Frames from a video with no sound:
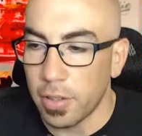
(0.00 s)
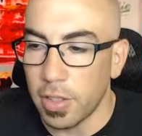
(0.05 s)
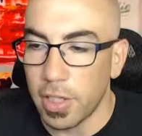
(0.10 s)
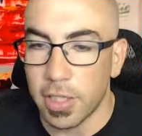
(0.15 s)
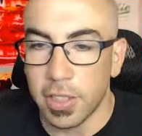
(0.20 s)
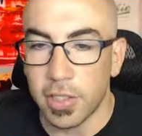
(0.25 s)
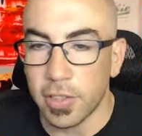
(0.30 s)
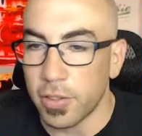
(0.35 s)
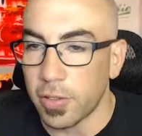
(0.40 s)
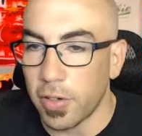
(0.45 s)

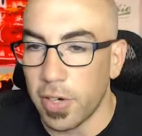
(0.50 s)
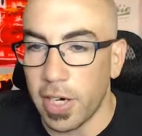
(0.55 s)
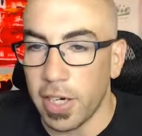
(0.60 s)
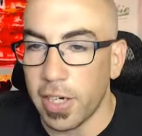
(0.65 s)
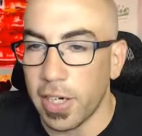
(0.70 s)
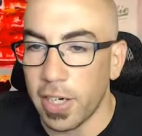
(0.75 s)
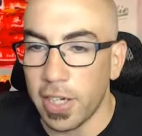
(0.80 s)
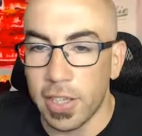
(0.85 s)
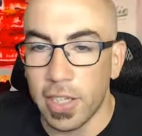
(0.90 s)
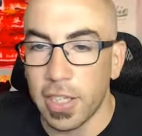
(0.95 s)
Lexa is
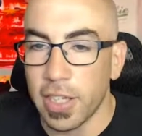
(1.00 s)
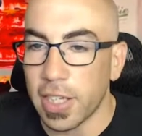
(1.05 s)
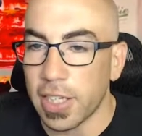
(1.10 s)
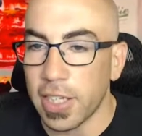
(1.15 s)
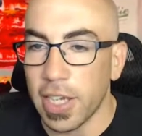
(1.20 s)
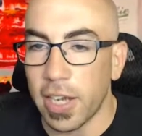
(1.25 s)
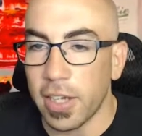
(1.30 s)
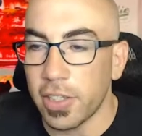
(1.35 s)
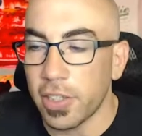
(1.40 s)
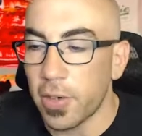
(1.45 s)
great. Anything like
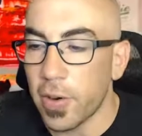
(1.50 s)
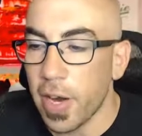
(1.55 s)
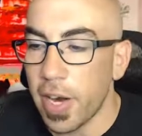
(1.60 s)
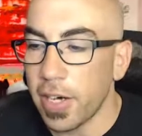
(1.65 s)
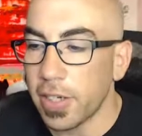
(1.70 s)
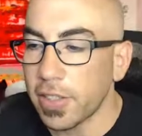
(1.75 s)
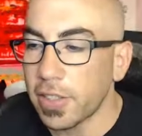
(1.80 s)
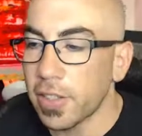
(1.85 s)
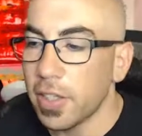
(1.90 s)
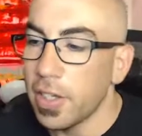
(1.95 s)
that.
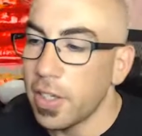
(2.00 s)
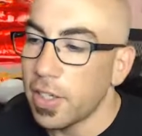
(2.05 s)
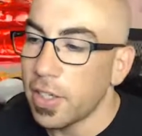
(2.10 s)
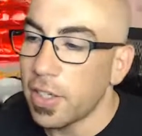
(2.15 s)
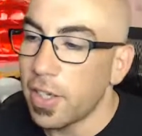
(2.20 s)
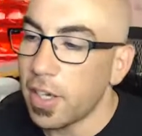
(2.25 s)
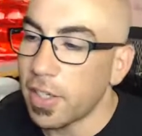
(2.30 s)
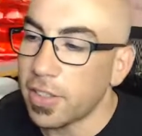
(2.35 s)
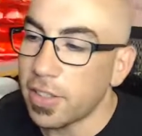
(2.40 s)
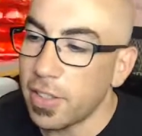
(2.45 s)
Tranks,
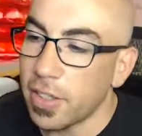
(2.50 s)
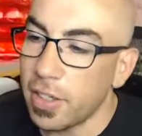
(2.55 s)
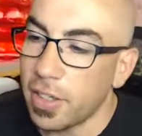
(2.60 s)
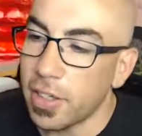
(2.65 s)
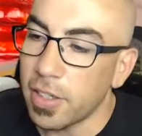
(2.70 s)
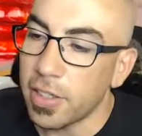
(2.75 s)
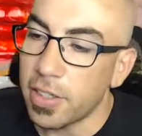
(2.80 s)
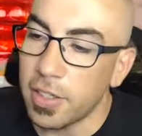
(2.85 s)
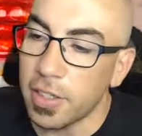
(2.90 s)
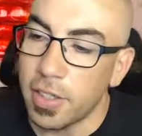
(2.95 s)

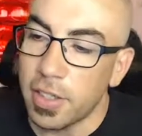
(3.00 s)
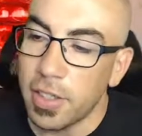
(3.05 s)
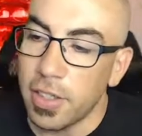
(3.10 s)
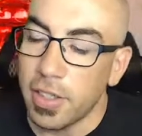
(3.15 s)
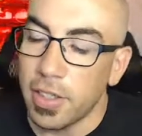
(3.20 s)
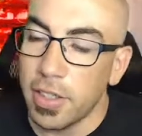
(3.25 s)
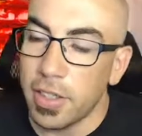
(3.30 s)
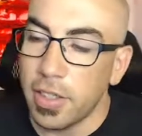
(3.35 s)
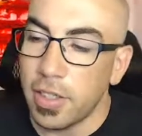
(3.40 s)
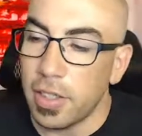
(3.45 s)
Lexa,
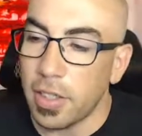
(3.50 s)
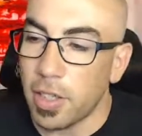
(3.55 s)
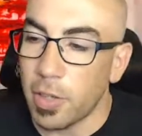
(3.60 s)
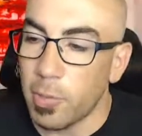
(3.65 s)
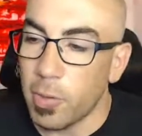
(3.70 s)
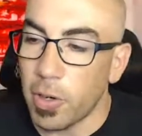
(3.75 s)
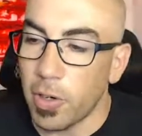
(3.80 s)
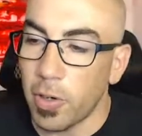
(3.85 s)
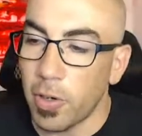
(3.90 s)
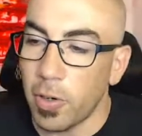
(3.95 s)

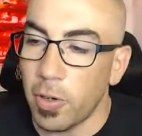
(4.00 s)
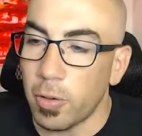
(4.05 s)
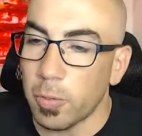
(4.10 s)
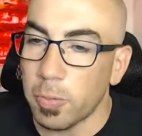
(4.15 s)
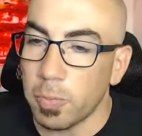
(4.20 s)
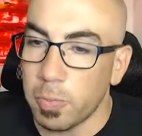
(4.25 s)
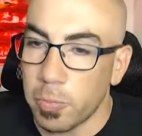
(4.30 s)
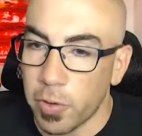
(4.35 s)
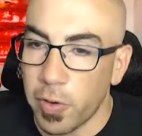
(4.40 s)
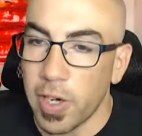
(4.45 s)
Komodo,
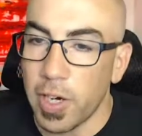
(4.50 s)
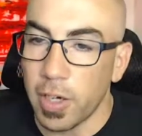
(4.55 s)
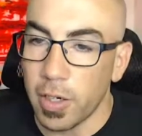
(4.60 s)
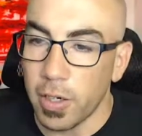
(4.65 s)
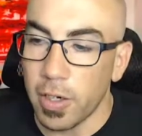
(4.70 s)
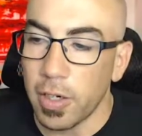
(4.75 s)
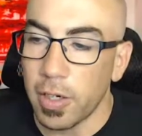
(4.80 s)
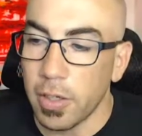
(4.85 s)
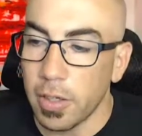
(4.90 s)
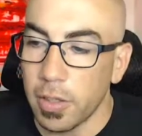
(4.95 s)

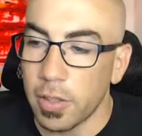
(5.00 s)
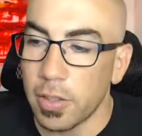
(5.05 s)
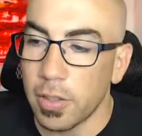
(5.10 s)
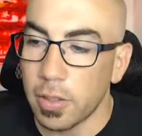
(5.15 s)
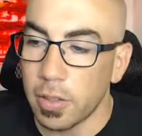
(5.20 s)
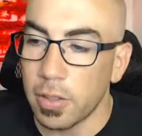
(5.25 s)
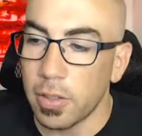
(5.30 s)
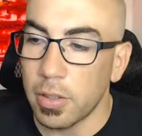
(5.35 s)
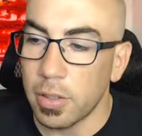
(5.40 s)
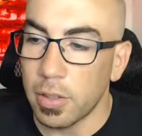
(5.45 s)
300
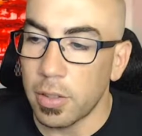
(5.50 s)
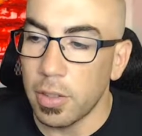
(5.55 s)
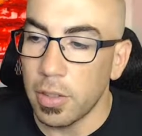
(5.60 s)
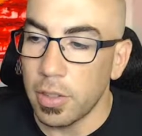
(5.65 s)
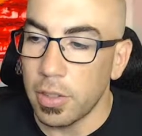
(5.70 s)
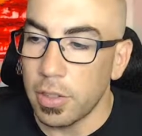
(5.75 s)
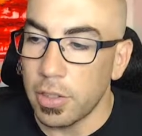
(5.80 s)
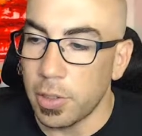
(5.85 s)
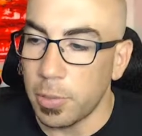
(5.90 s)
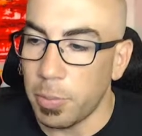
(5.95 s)

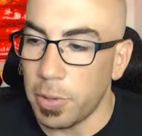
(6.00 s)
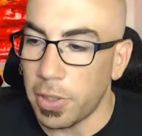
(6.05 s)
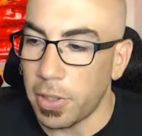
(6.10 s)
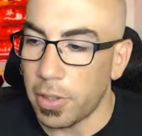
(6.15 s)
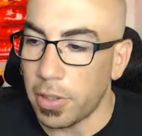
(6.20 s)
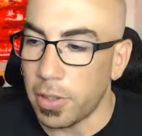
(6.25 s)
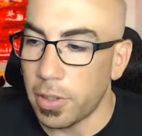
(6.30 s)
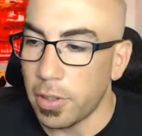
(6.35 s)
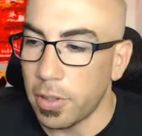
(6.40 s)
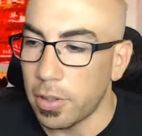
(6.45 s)
should be
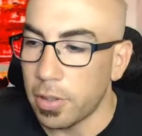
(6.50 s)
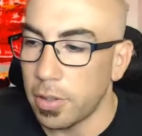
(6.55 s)
good.